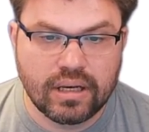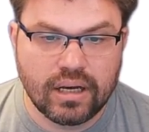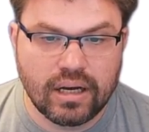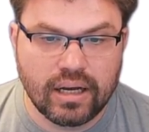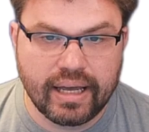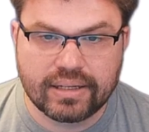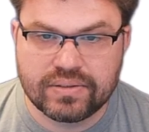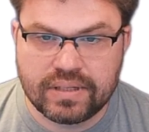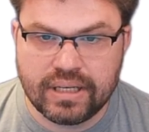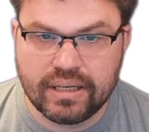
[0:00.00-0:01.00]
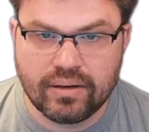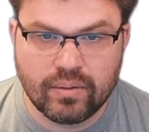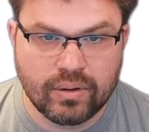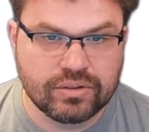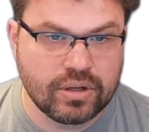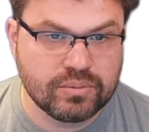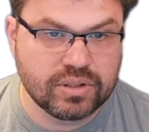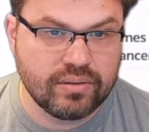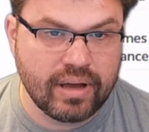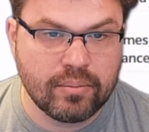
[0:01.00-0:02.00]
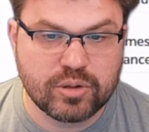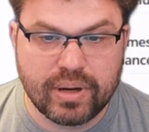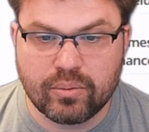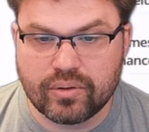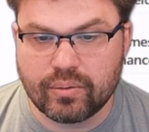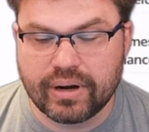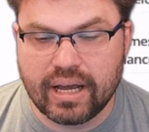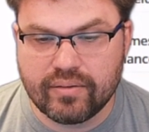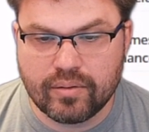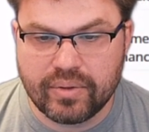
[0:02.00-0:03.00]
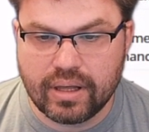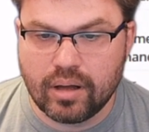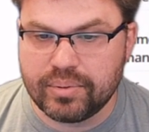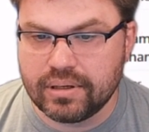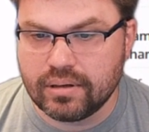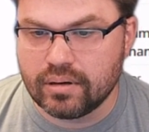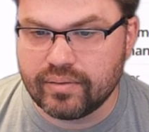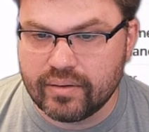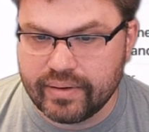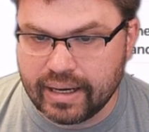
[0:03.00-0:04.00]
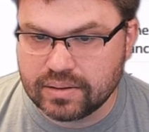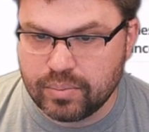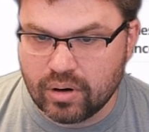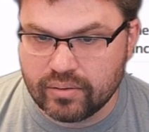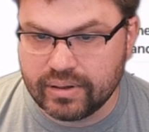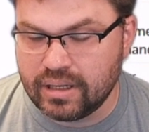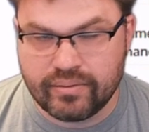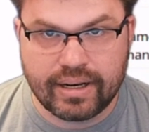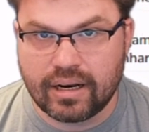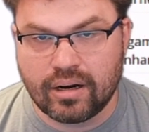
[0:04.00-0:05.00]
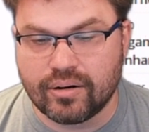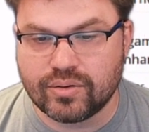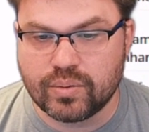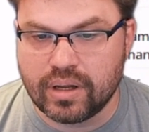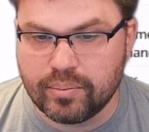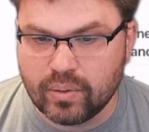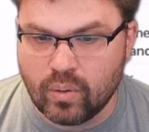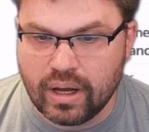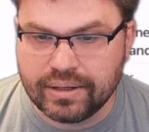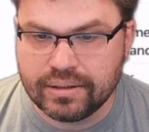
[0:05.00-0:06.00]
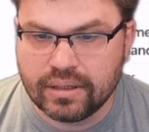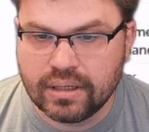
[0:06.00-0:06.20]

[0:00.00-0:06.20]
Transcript: Uh, X T in terms of how much bandwidth we're going to have from the L P D D R five X part of it, even at one hundred twenty-eight bit wide.